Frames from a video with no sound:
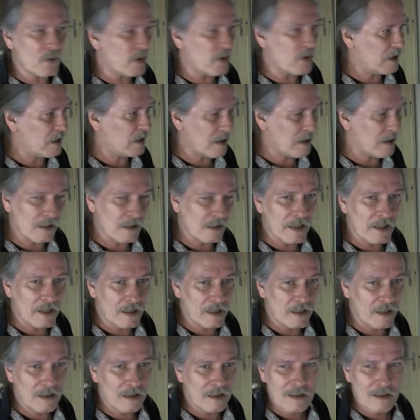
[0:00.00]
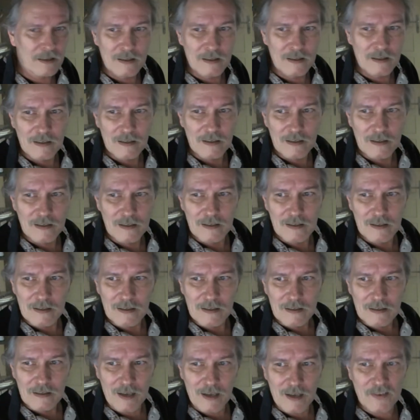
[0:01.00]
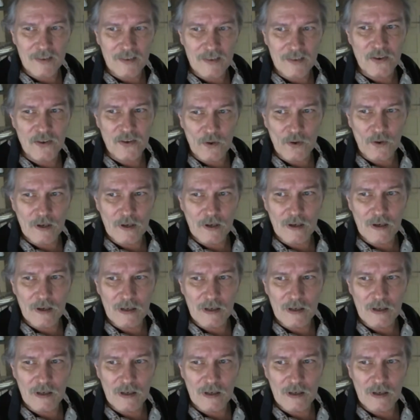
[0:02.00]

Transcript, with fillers: that young lady next door.